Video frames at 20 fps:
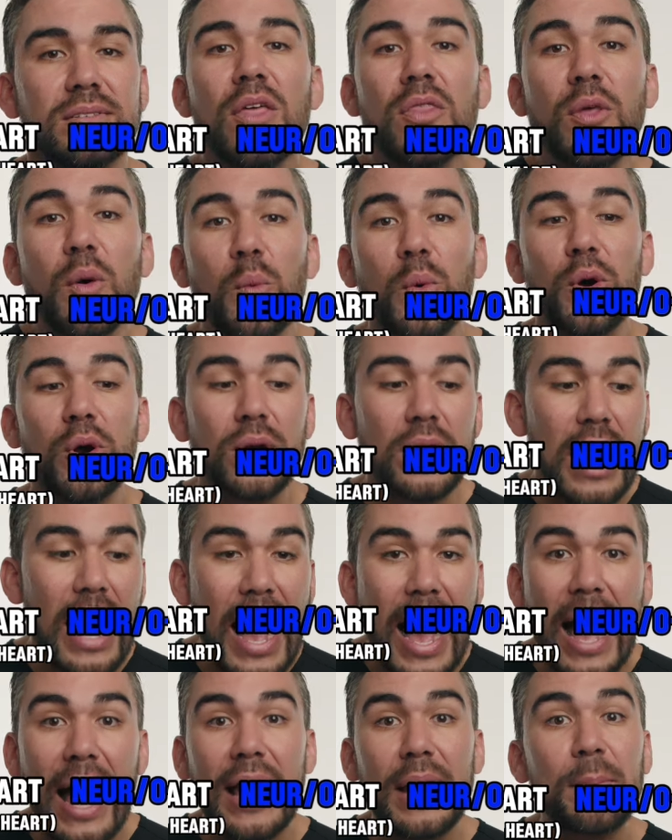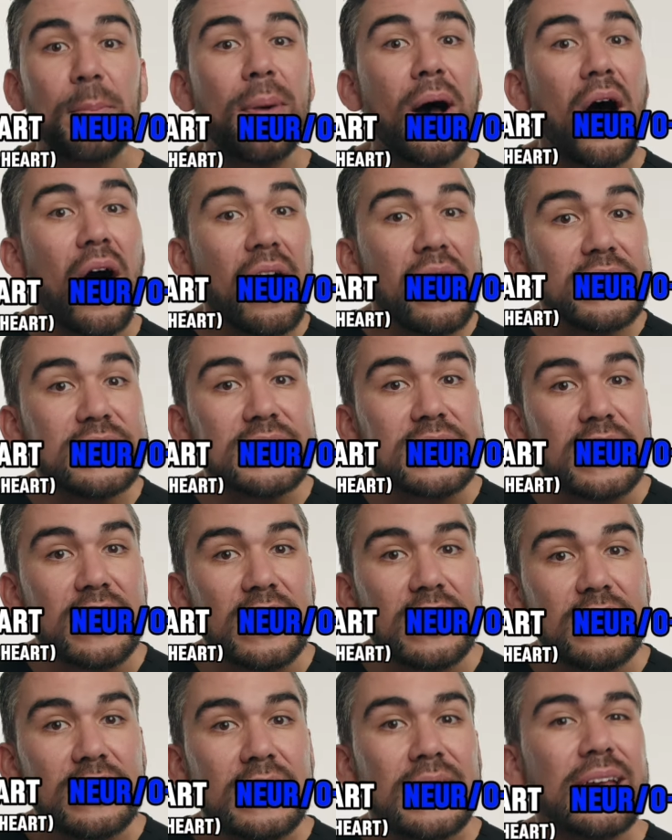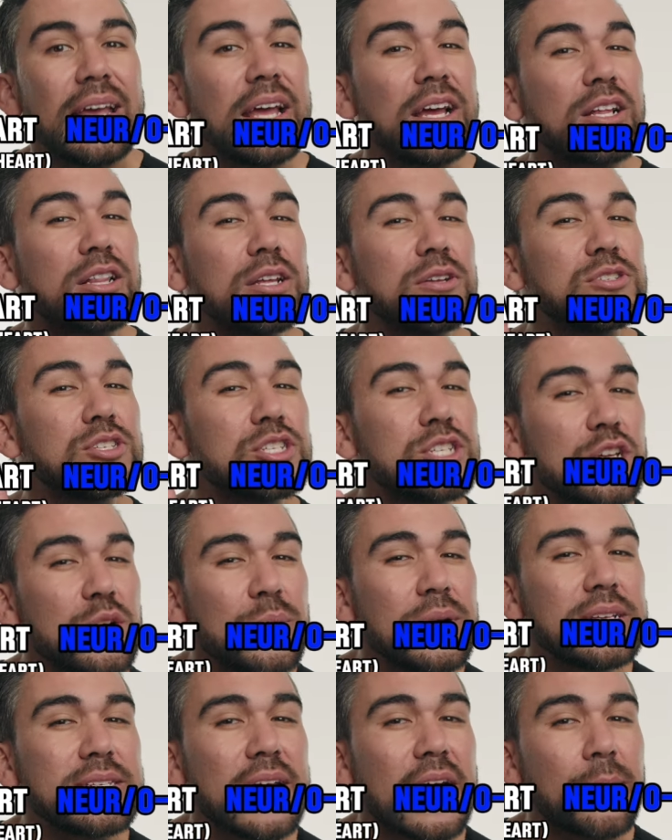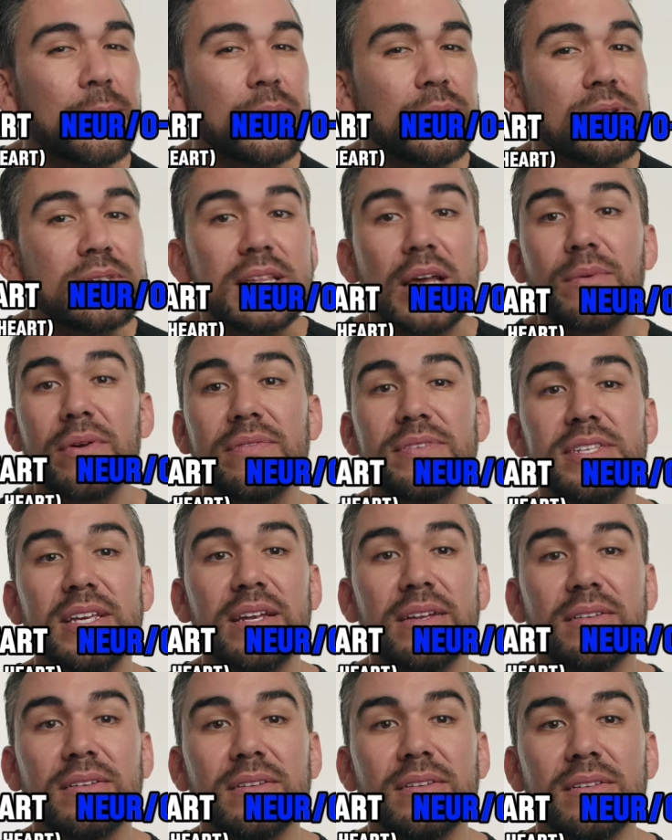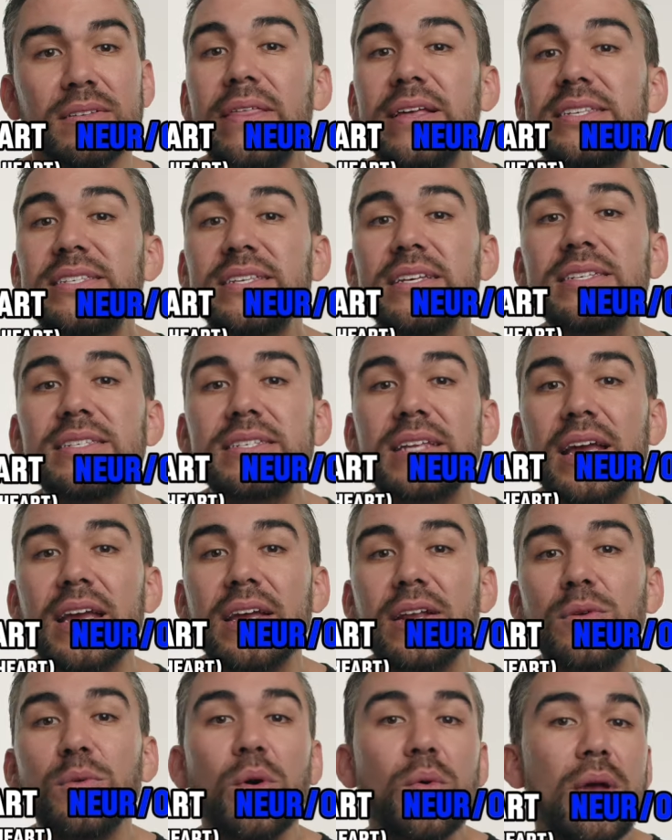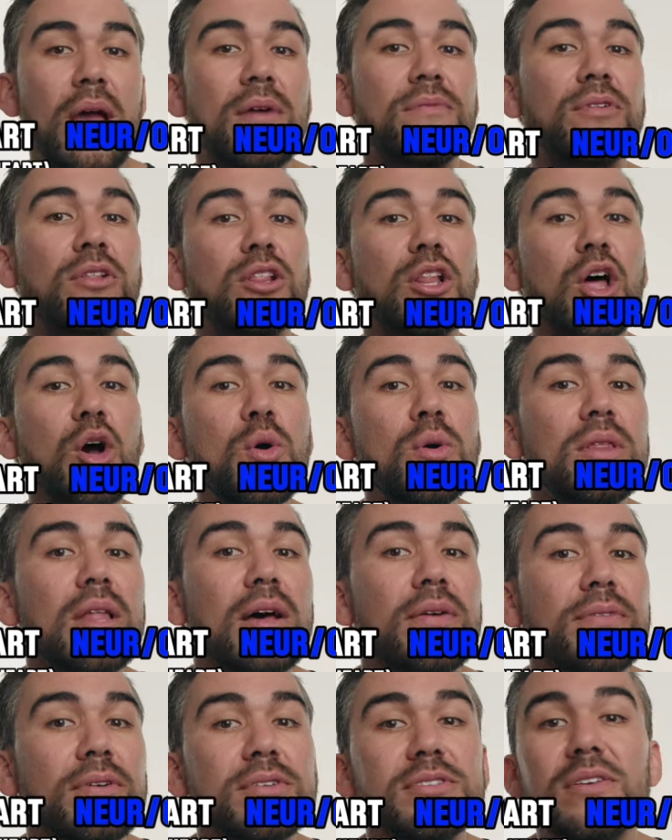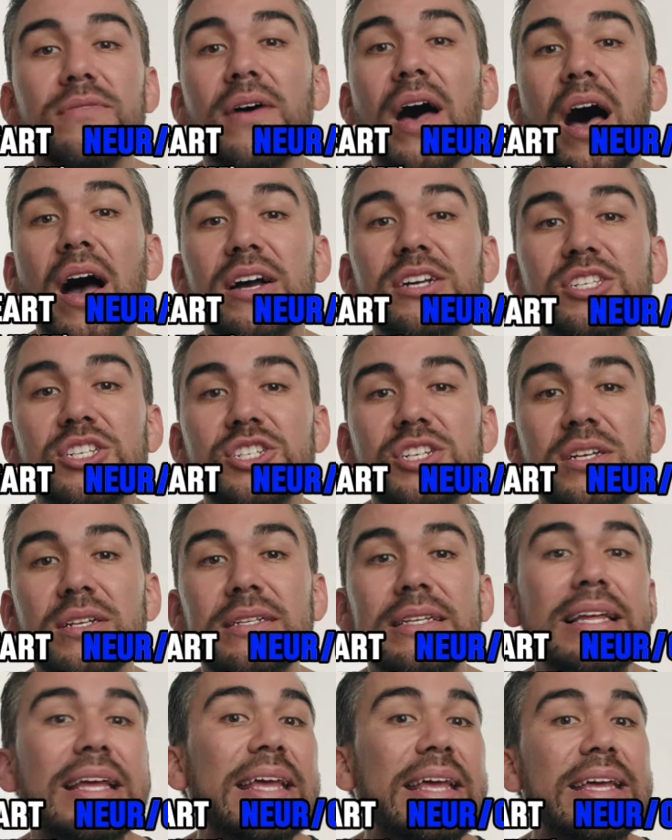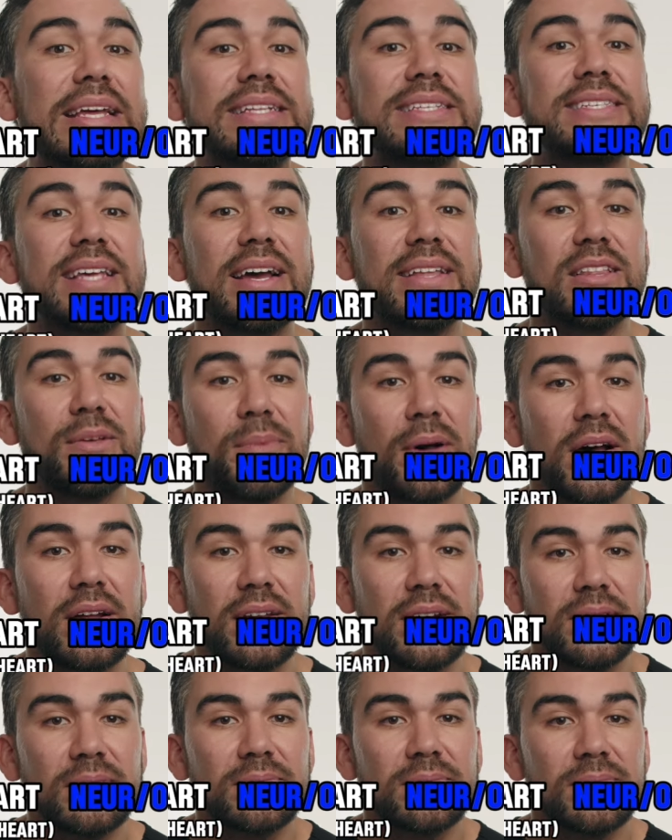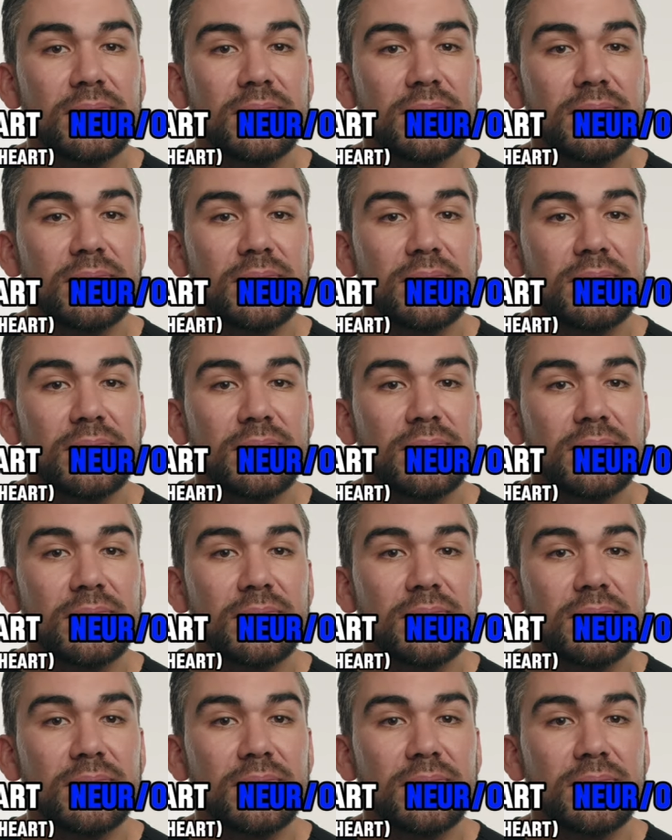The word hypoxia includes two examples that we've seen. This is a state where we have low levels of oxygen inside the body.